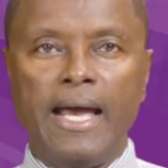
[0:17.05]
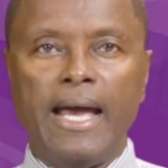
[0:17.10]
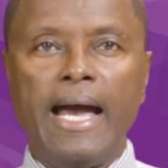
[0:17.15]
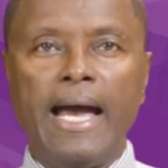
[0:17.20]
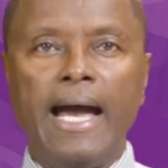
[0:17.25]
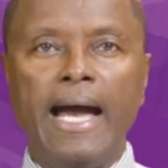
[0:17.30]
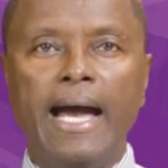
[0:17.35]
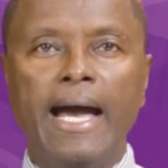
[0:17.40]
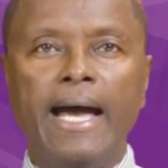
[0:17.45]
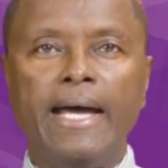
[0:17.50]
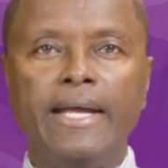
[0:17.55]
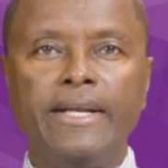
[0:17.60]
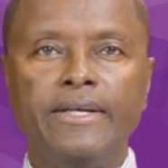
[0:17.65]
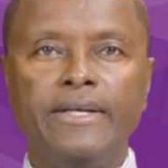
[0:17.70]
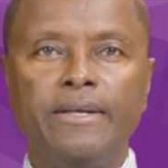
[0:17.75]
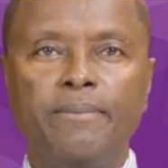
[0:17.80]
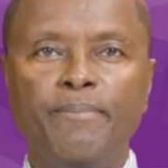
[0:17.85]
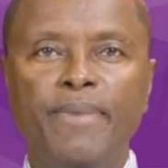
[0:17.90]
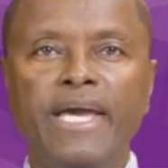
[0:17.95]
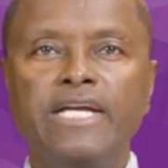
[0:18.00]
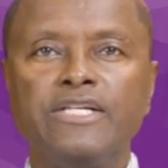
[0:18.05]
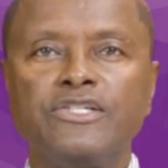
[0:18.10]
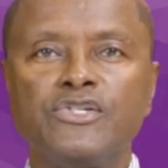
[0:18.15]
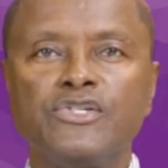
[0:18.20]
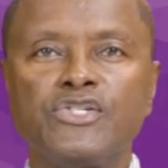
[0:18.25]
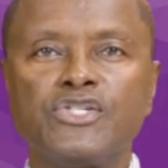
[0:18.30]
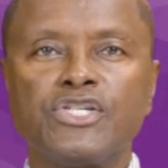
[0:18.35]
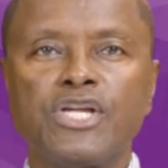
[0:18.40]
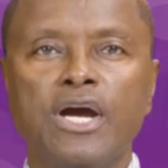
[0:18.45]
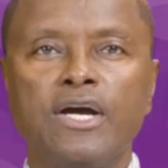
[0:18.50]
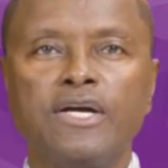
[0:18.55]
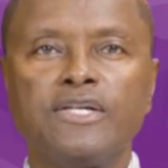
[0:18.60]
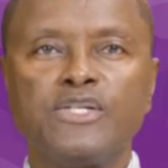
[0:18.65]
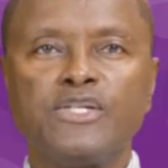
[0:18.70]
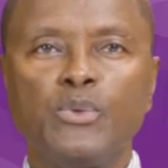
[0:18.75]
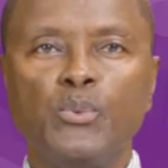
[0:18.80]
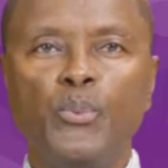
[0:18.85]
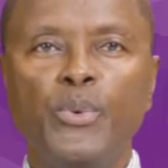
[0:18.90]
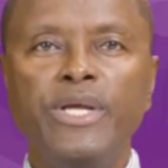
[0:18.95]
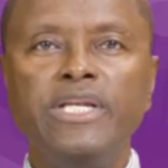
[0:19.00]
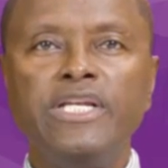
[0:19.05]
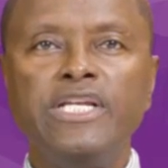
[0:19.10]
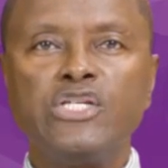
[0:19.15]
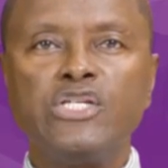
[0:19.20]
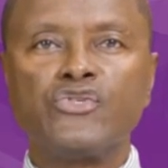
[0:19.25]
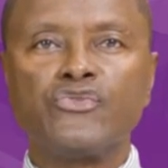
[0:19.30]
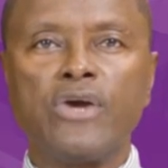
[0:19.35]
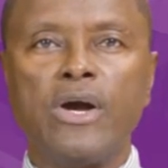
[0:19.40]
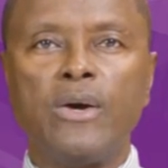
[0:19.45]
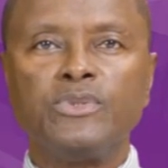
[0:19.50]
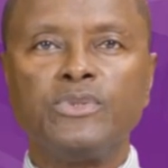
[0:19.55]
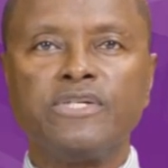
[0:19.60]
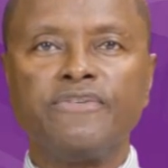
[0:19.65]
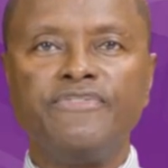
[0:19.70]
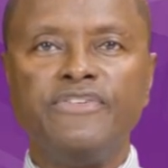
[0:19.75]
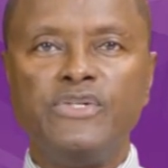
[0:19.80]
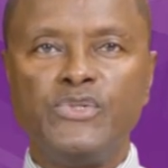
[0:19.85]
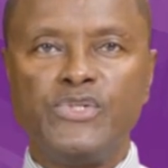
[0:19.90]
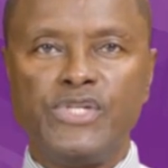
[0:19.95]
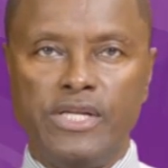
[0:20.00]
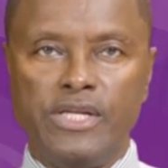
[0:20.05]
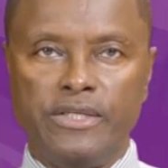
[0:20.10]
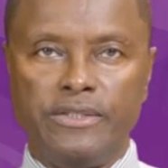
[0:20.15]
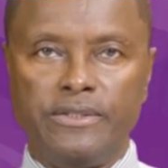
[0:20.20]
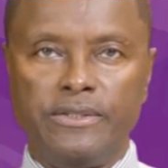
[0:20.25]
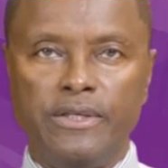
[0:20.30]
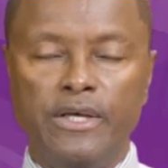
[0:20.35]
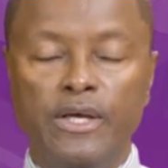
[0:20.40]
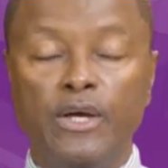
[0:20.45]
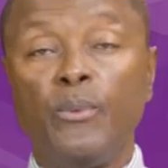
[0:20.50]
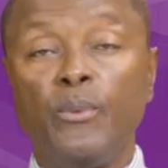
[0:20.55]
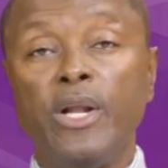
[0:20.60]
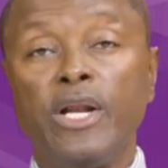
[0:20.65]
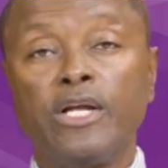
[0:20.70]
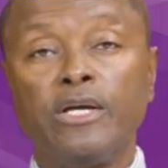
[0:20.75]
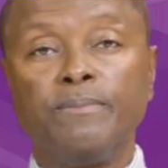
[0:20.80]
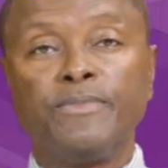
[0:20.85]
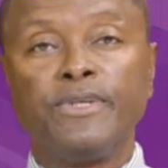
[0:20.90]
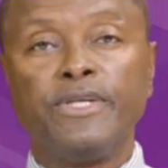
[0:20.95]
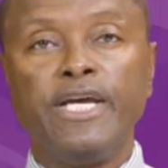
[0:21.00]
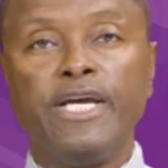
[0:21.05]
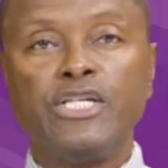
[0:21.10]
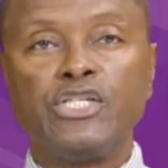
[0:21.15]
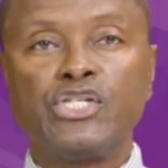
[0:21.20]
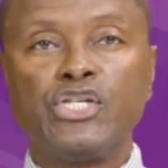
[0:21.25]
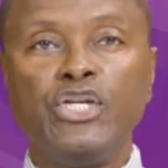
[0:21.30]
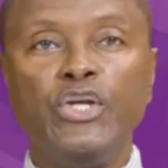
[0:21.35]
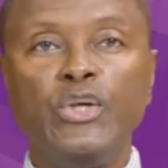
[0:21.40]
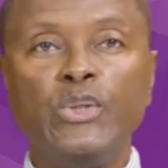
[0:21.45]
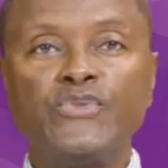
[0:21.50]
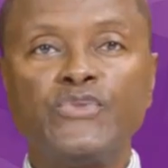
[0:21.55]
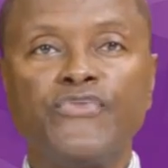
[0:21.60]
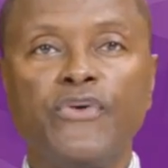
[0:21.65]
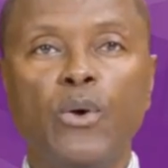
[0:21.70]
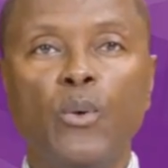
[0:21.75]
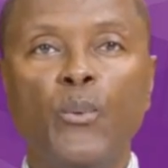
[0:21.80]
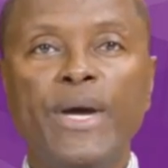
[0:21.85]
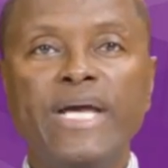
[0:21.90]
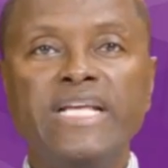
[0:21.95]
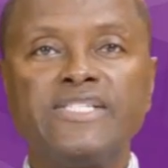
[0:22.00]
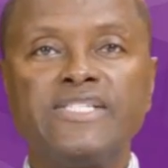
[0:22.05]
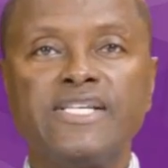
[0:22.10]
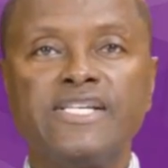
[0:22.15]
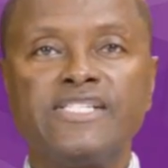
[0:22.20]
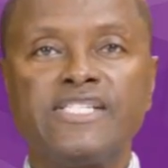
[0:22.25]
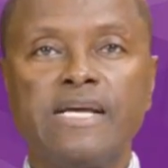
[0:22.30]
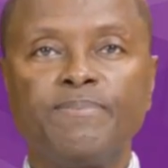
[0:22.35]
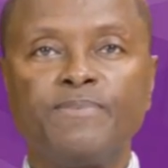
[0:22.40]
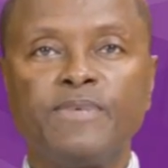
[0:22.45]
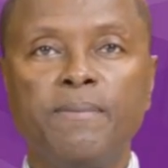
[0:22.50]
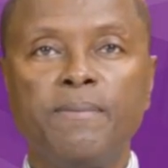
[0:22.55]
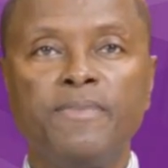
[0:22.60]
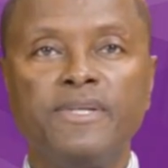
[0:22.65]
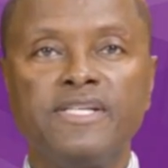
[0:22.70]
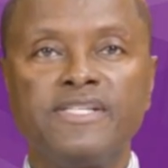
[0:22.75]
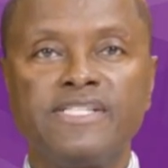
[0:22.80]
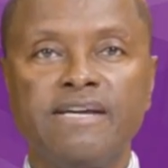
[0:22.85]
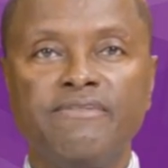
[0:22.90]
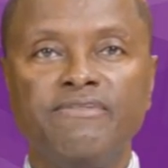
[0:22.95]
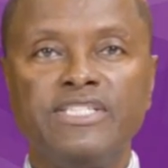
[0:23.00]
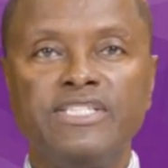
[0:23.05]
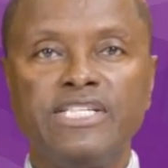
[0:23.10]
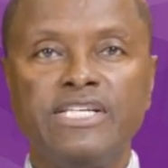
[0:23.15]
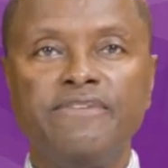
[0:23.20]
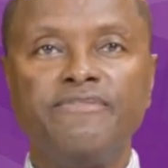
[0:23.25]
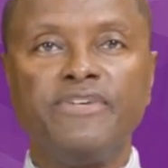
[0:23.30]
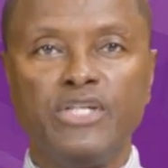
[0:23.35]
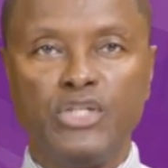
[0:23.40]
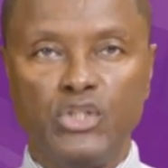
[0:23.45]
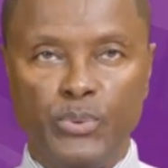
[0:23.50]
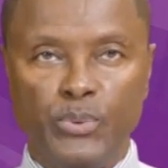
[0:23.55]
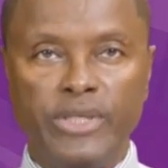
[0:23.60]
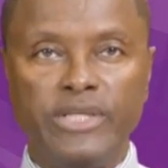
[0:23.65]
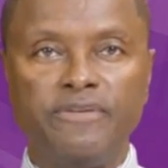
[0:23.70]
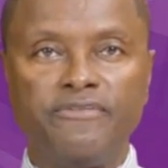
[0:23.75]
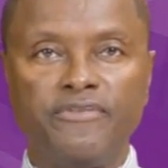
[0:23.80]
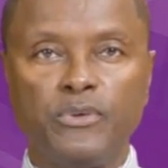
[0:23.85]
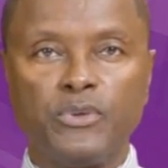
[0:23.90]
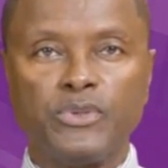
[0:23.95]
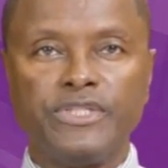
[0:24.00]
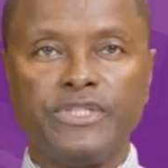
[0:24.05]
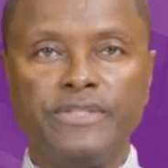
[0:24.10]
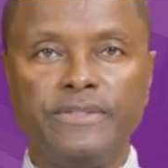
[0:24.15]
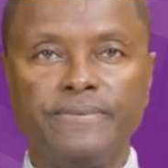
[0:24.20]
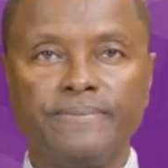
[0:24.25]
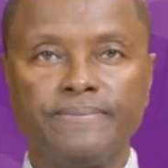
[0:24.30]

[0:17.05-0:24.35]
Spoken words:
And the Bajan stars in Windies rout of New Zealand. Welcome to Nation News for Wednesday, September the 17th, 2014.